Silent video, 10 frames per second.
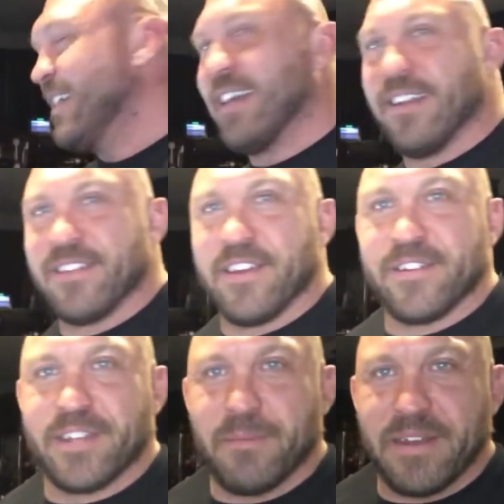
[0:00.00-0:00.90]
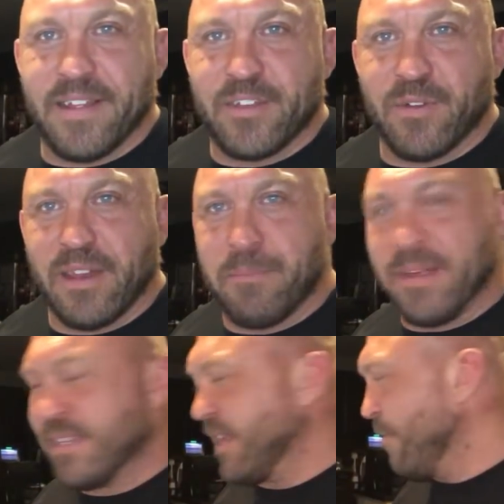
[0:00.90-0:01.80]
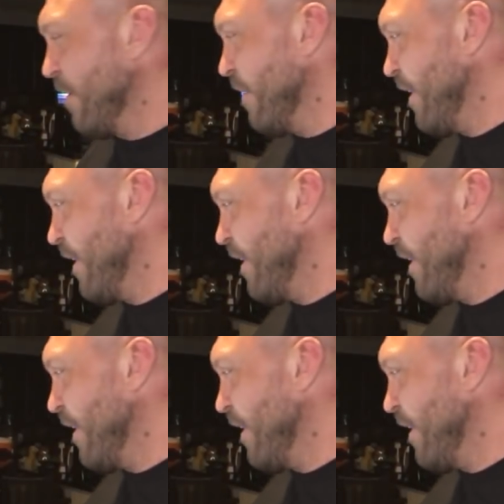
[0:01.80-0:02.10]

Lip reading: I know there's somebody that's really pissed that we're